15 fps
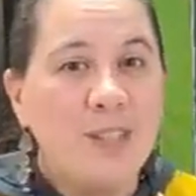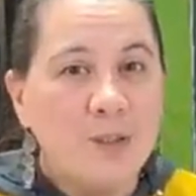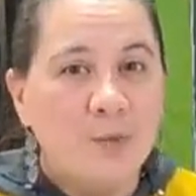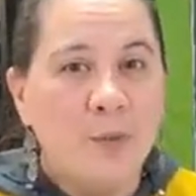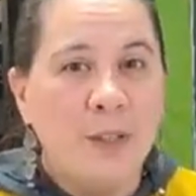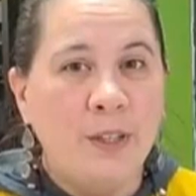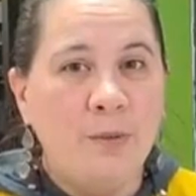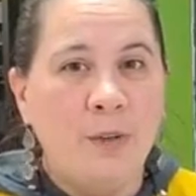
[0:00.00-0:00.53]

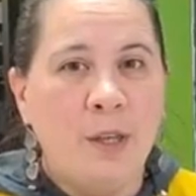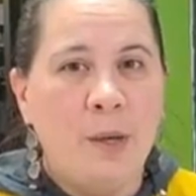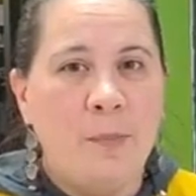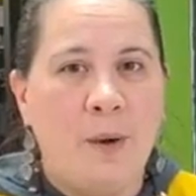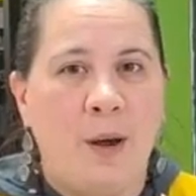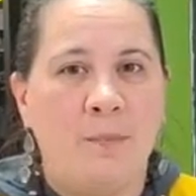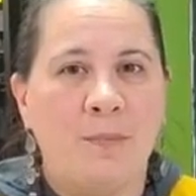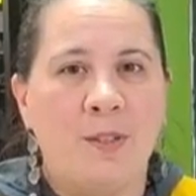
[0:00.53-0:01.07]
Really, really
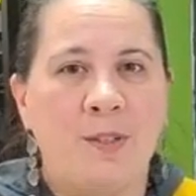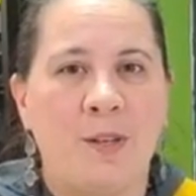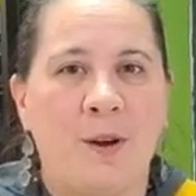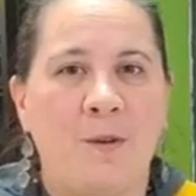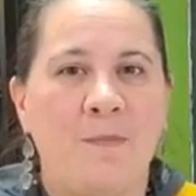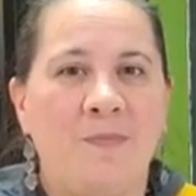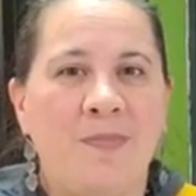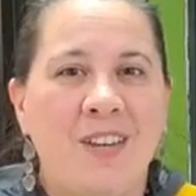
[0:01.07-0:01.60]
pumped.
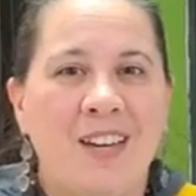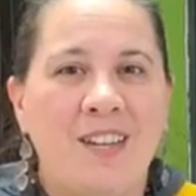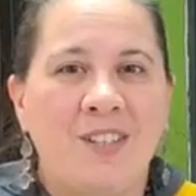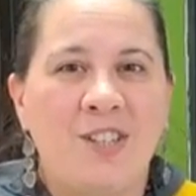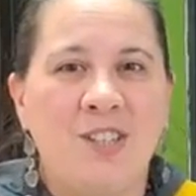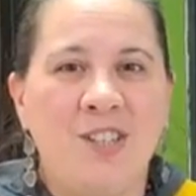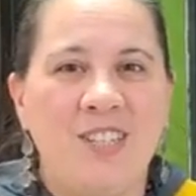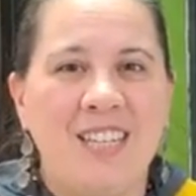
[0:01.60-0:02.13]
So
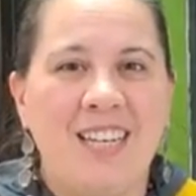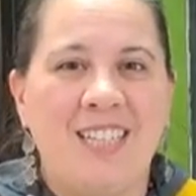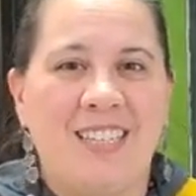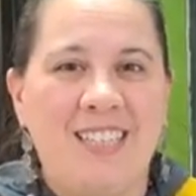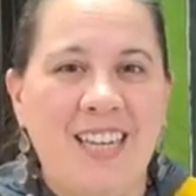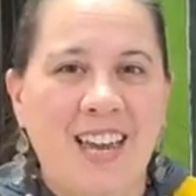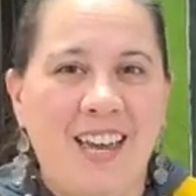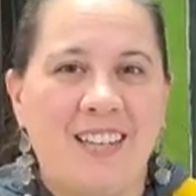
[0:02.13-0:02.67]
Jill says,
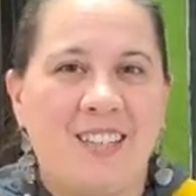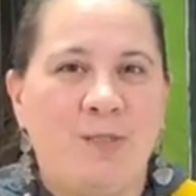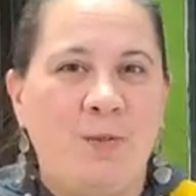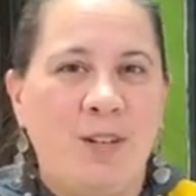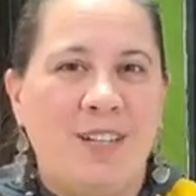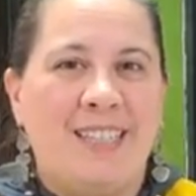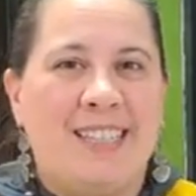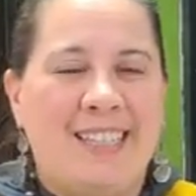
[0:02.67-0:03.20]
yes,
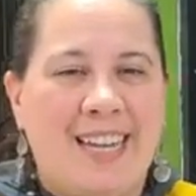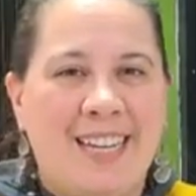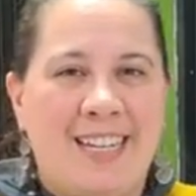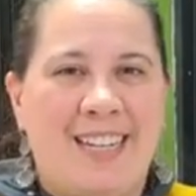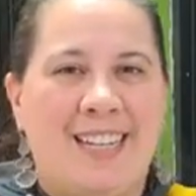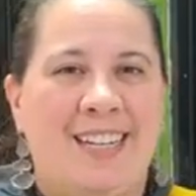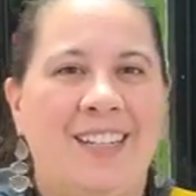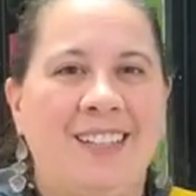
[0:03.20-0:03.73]
we're
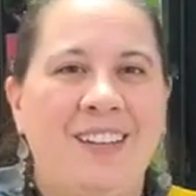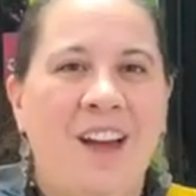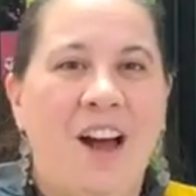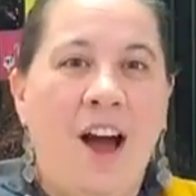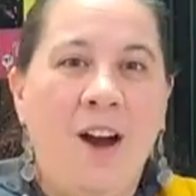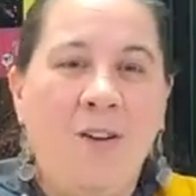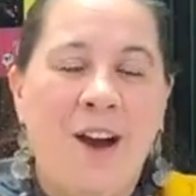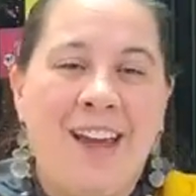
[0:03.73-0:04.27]
excited.
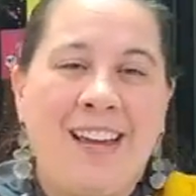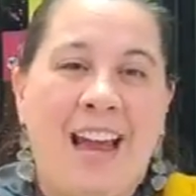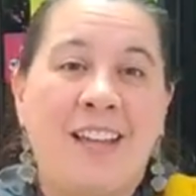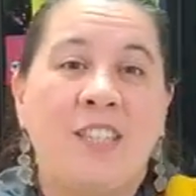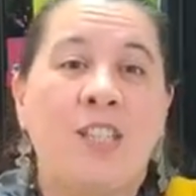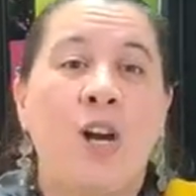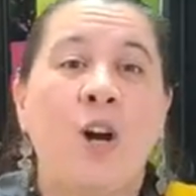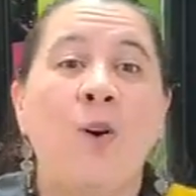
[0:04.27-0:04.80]
All right,
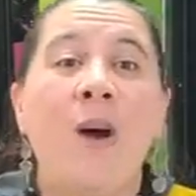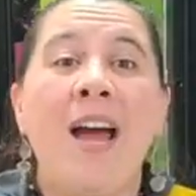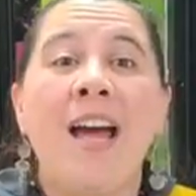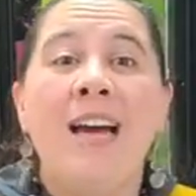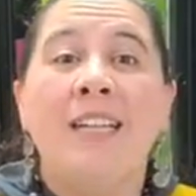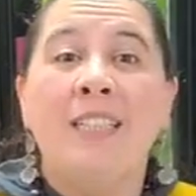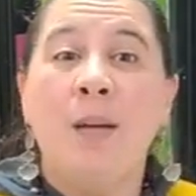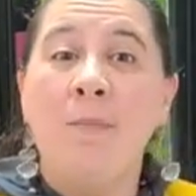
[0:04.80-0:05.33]
guys. So
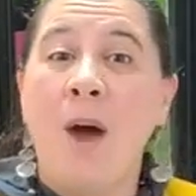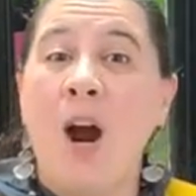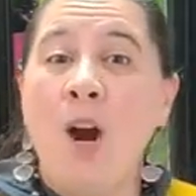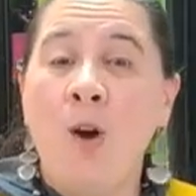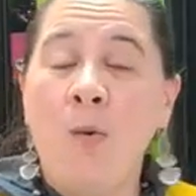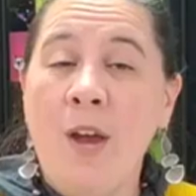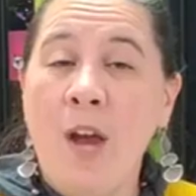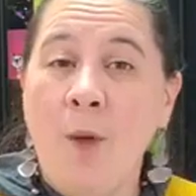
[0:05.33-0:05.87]

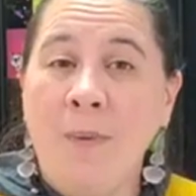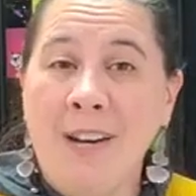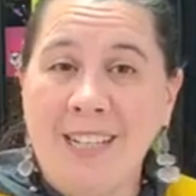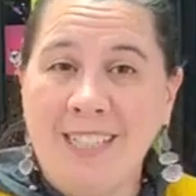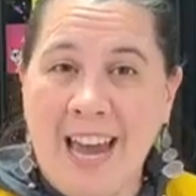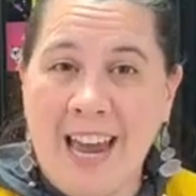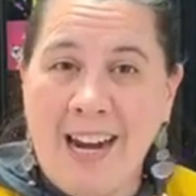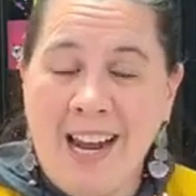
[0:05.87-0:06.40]
tomorrow we open
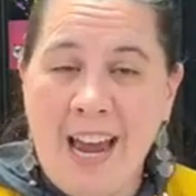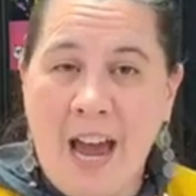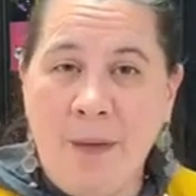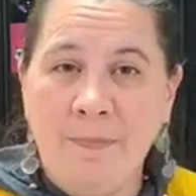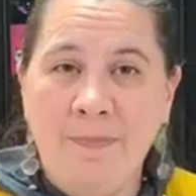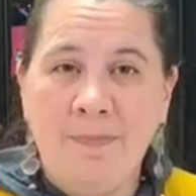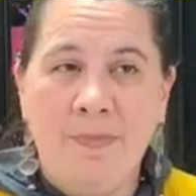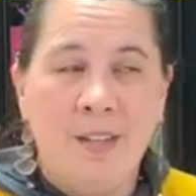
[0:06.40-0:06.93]
at ten A
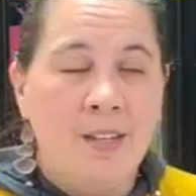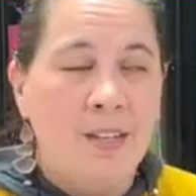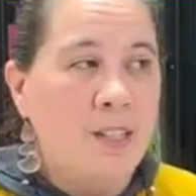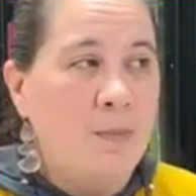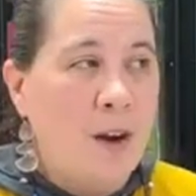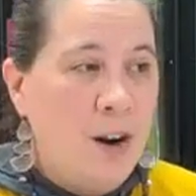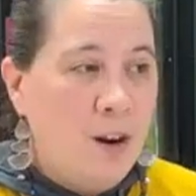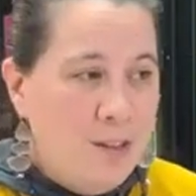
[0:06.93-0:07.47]
M
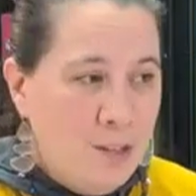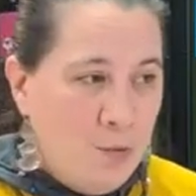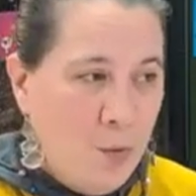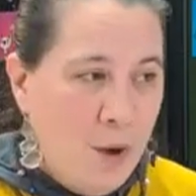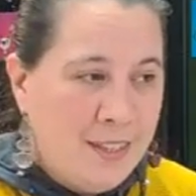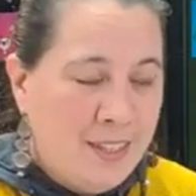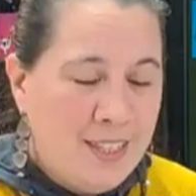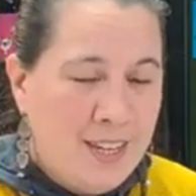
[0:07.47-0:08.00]
Tomorrow is
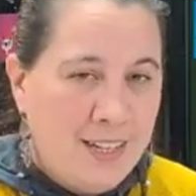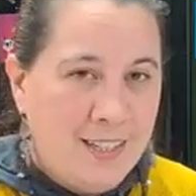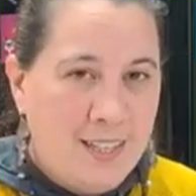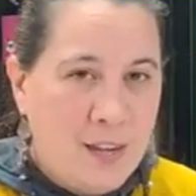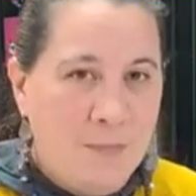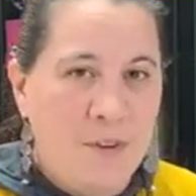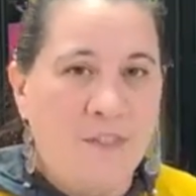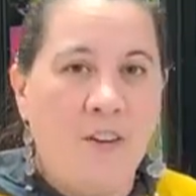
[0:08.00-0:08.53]
Wednesday,
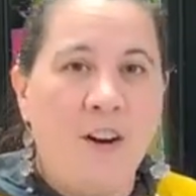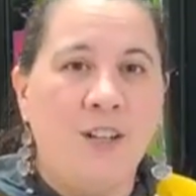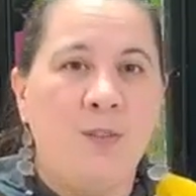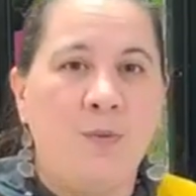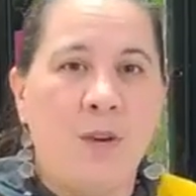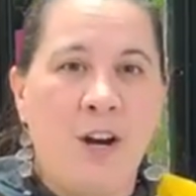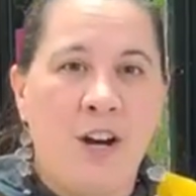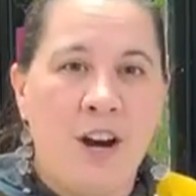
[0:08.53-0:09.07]
December first.
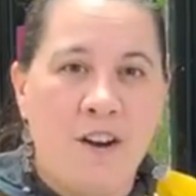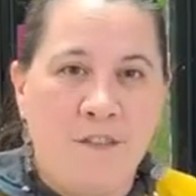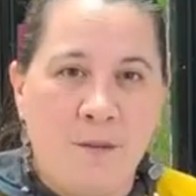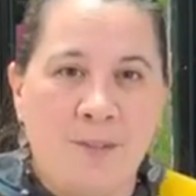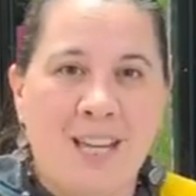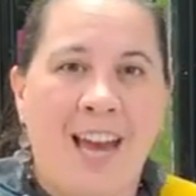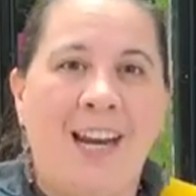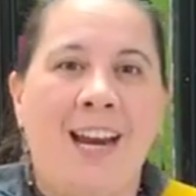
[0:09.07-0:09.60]
We are here
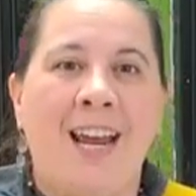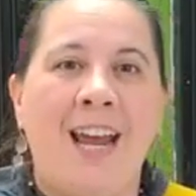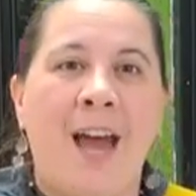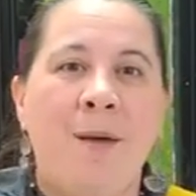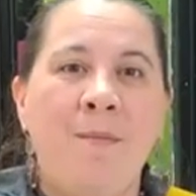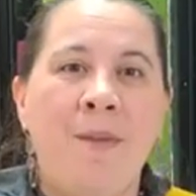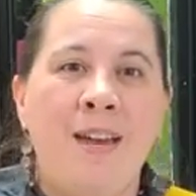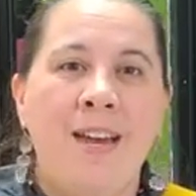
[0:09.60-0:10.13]
from ten A
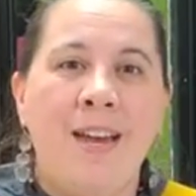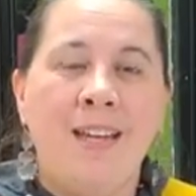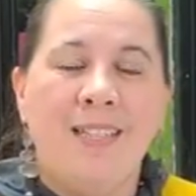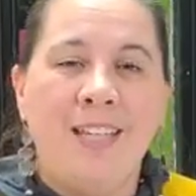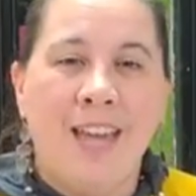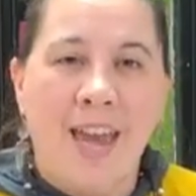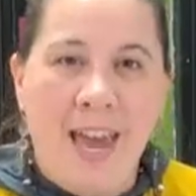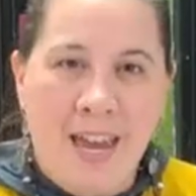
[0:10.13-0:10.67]
M
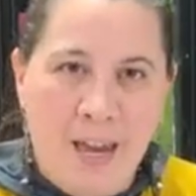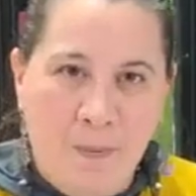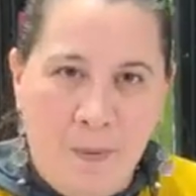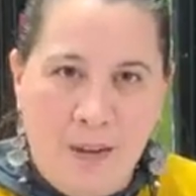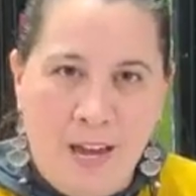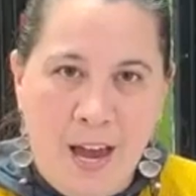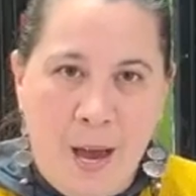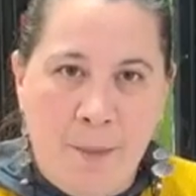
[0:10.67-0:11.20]
to eight
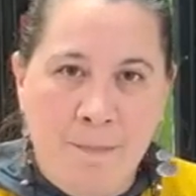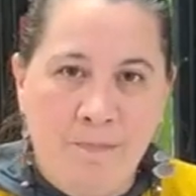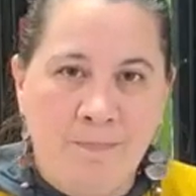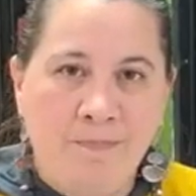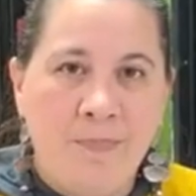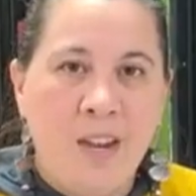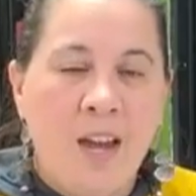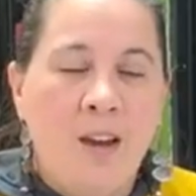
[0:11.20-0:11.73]
P M
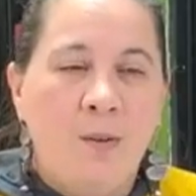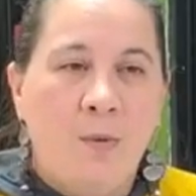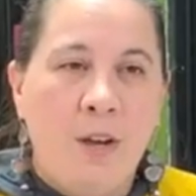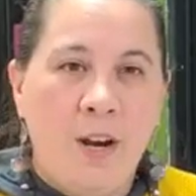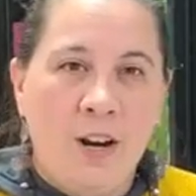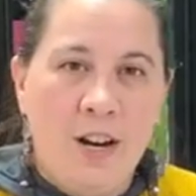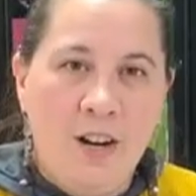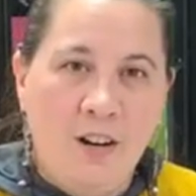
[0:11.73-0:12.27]
We
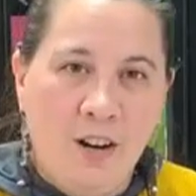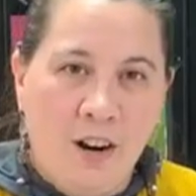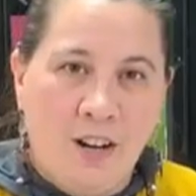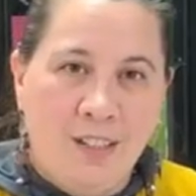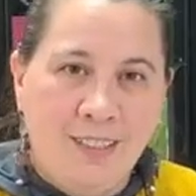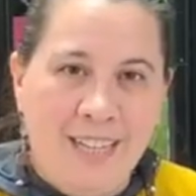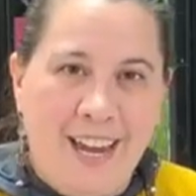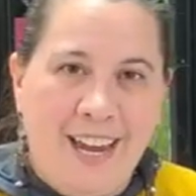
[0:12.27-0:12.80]
are here
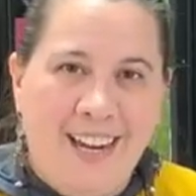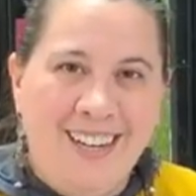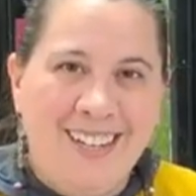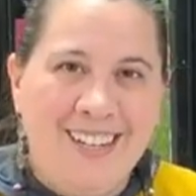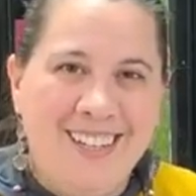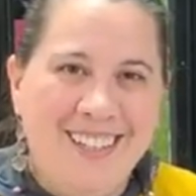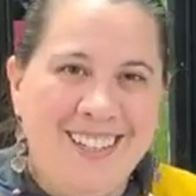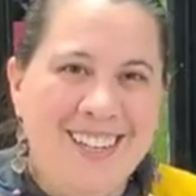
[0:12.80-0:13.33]
all day.
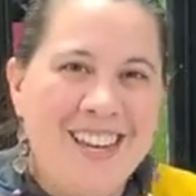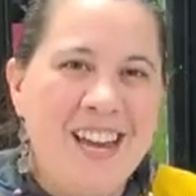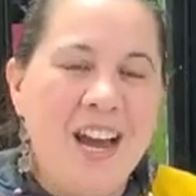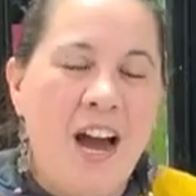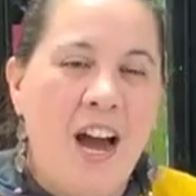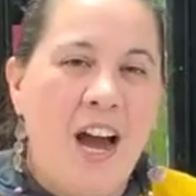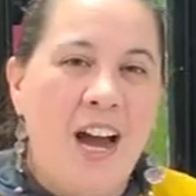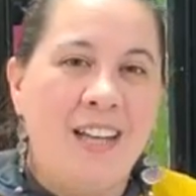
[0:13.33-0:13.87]

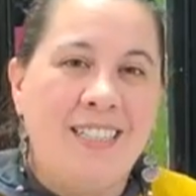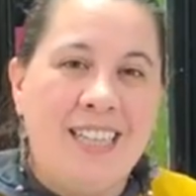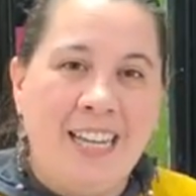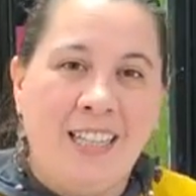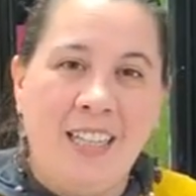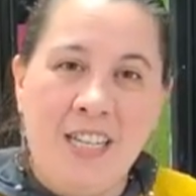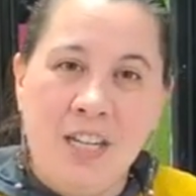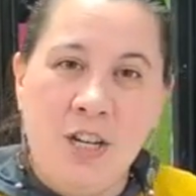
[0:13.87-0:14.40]
Uh,
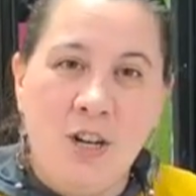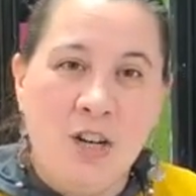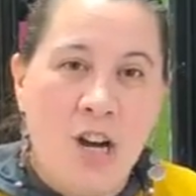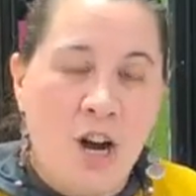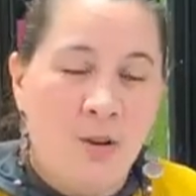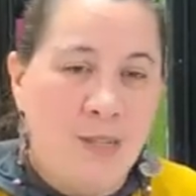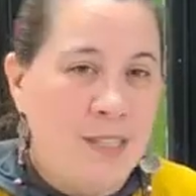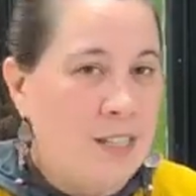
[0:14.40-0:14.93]
daily deal
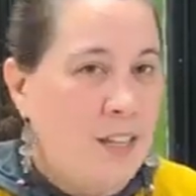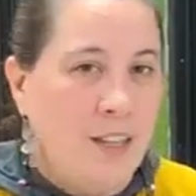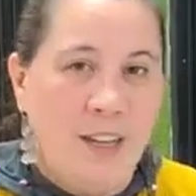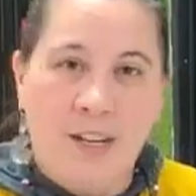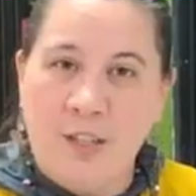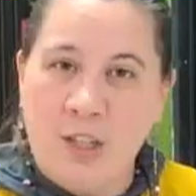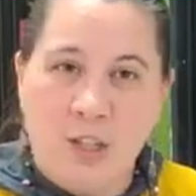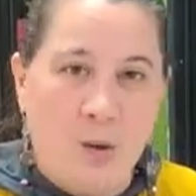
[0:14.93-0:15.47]
goes until
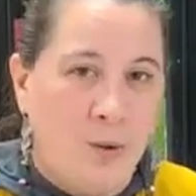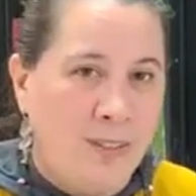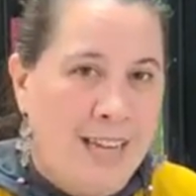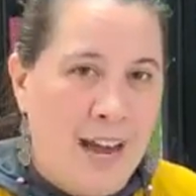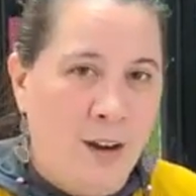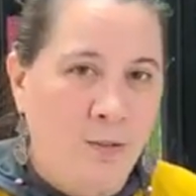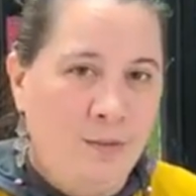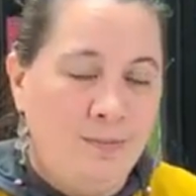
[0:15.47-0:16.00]
it is sold
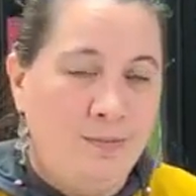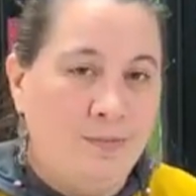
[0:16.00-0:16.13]
out.